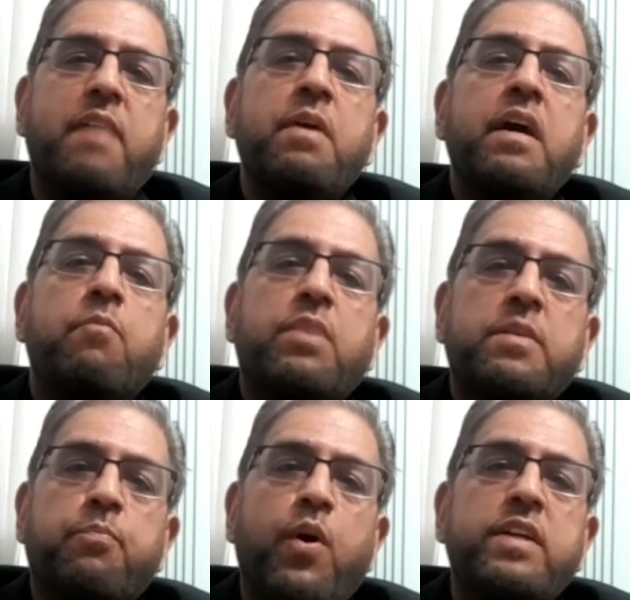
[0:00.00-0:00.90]
But the
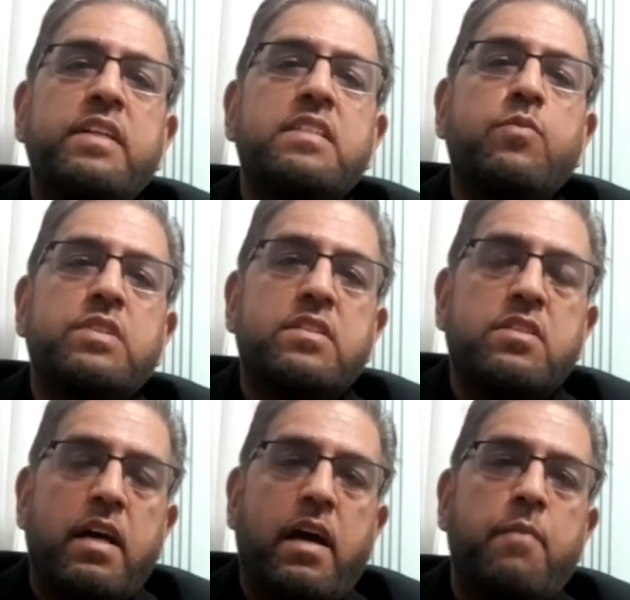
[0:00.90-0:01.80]
point is, it was a,
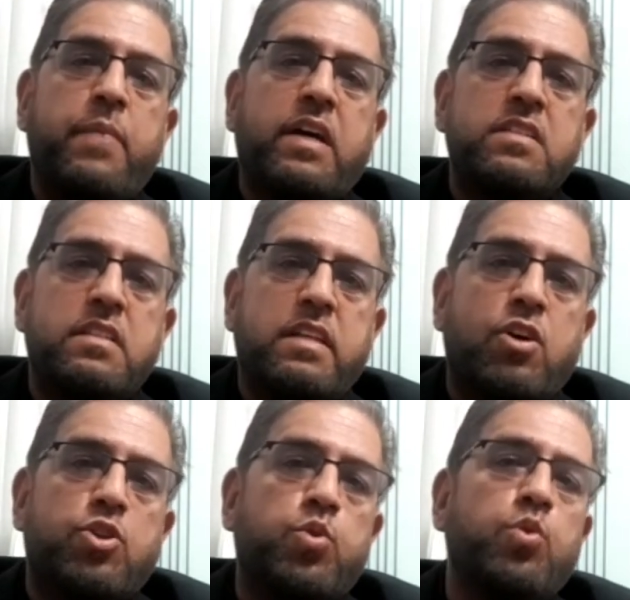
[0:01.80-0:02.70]
uh, because they got
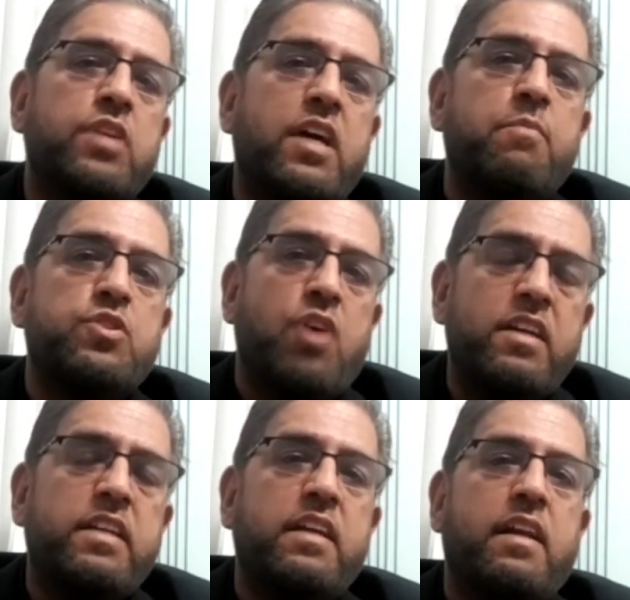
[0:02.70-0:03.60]
two-third
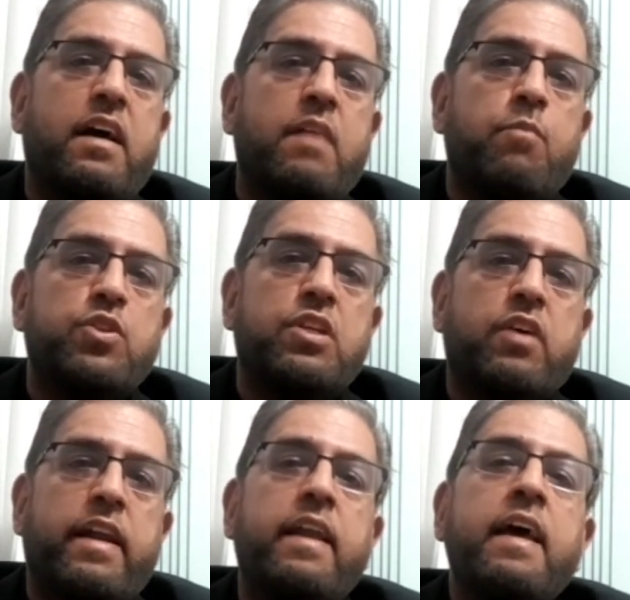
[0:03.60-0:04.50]
majority, uh, Modi got it,
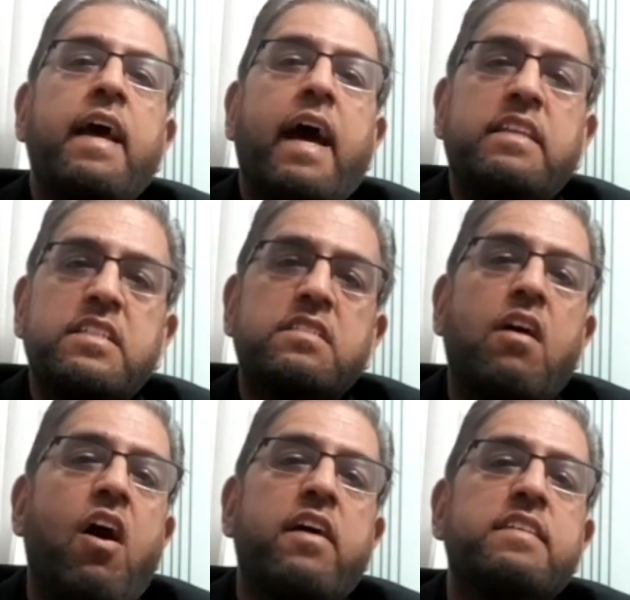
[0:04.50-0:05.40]
and this is
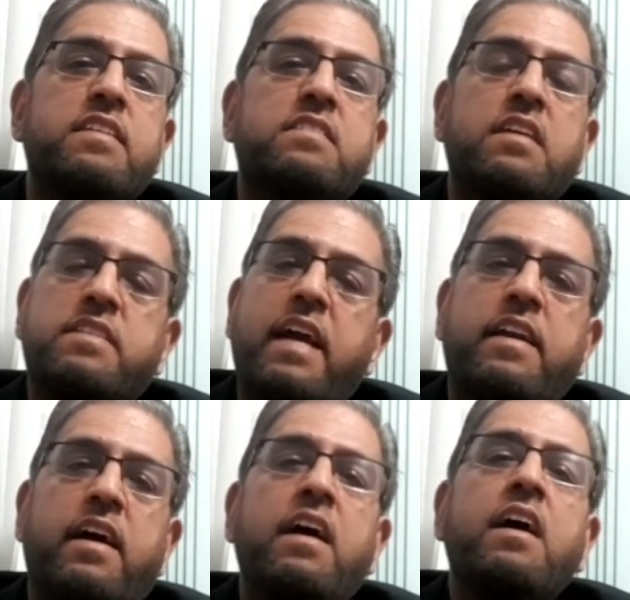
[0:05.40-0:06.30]
RSS agenda.
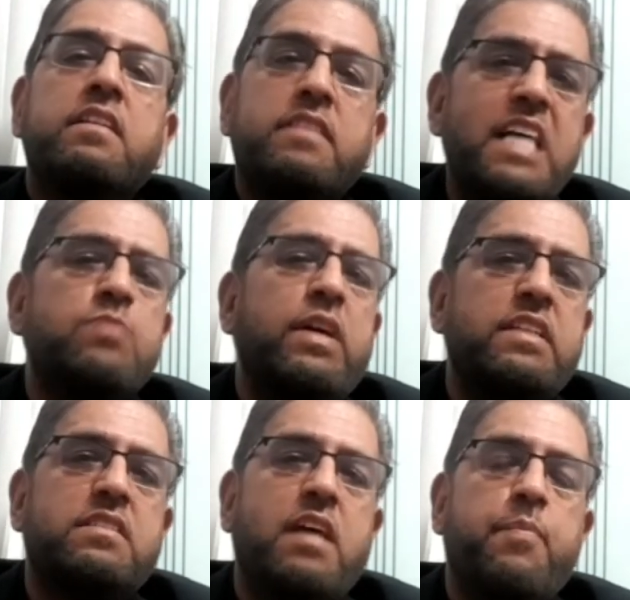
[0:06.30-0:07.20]
That's why this
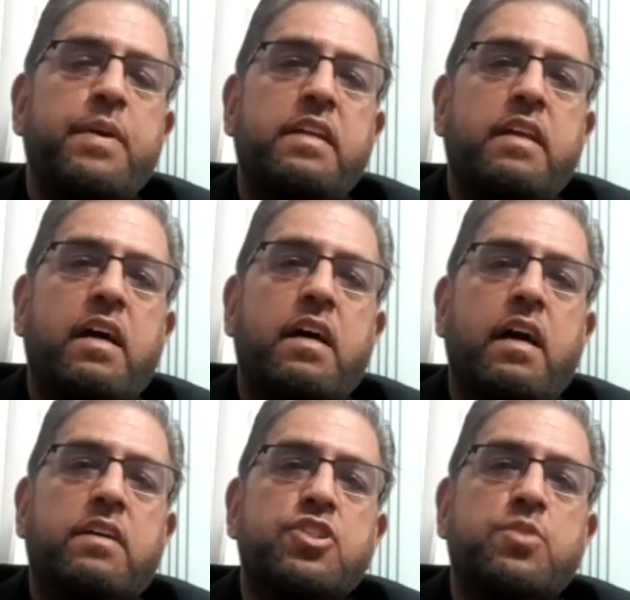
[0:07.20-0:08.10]
happened in uh, uh,
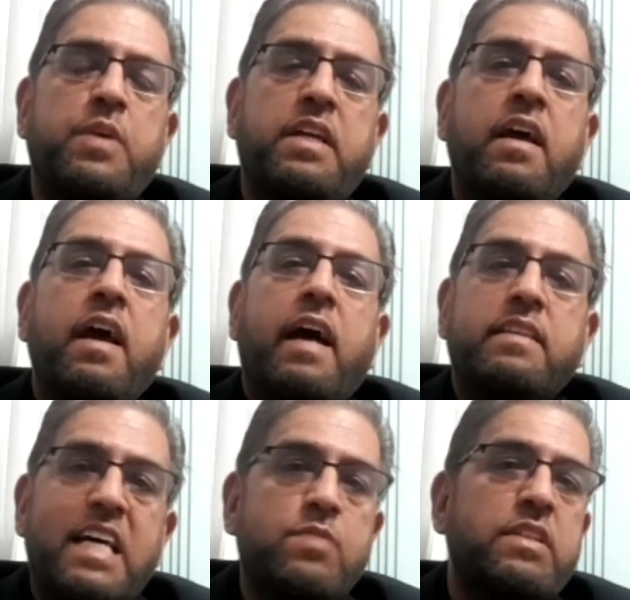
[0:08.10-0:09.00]
Kashmir, and that's why
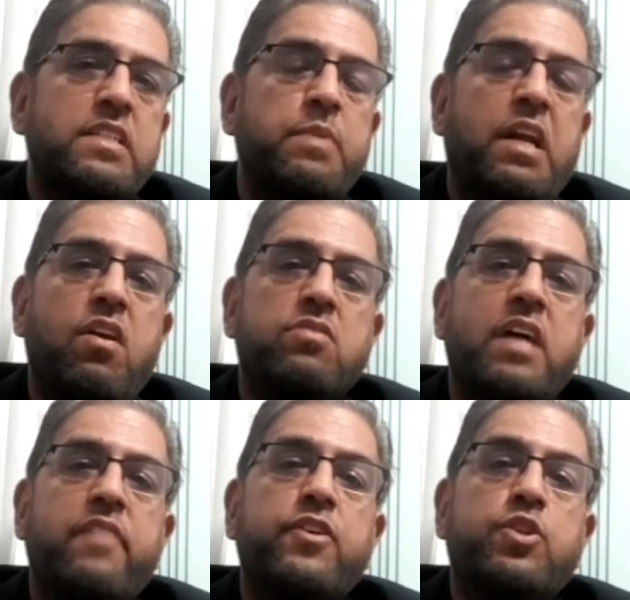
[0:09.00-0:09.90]
there's been a lockdown for
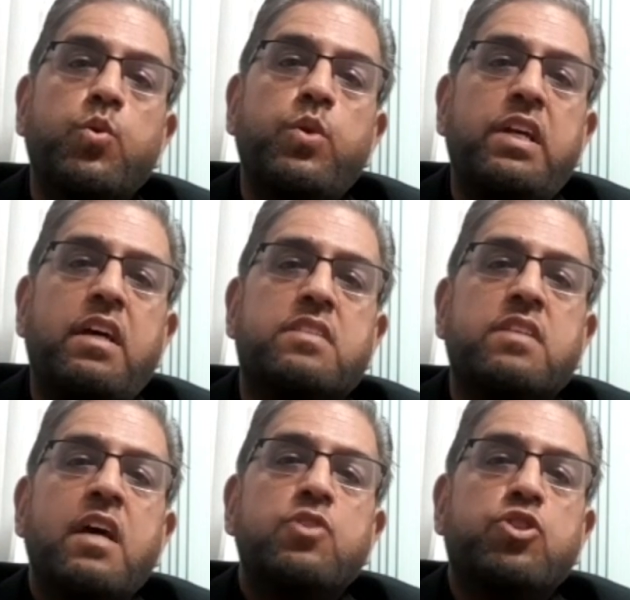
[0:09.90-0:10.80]
two years. So
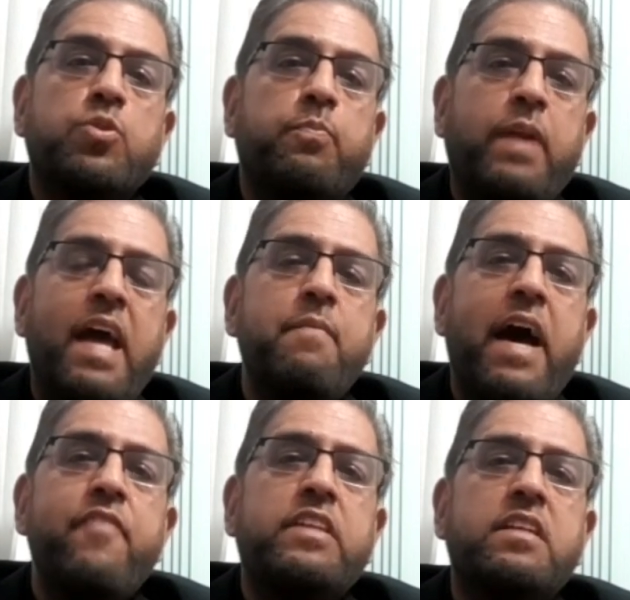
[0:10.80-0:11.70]
to blame
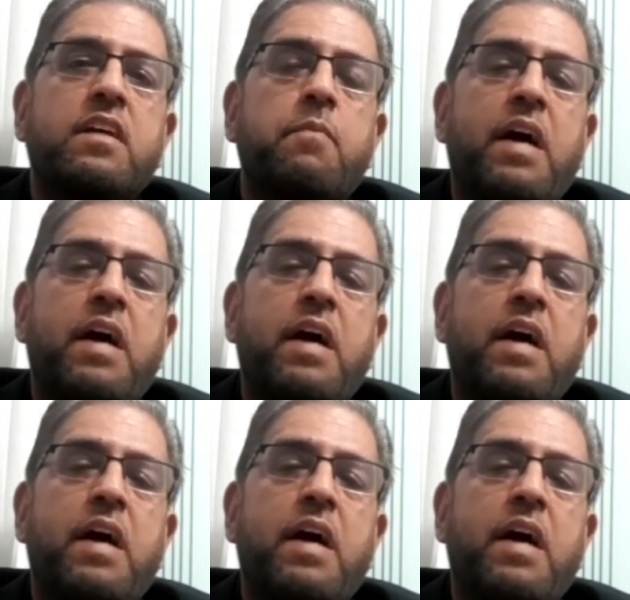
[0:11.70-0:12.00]
everything about mm.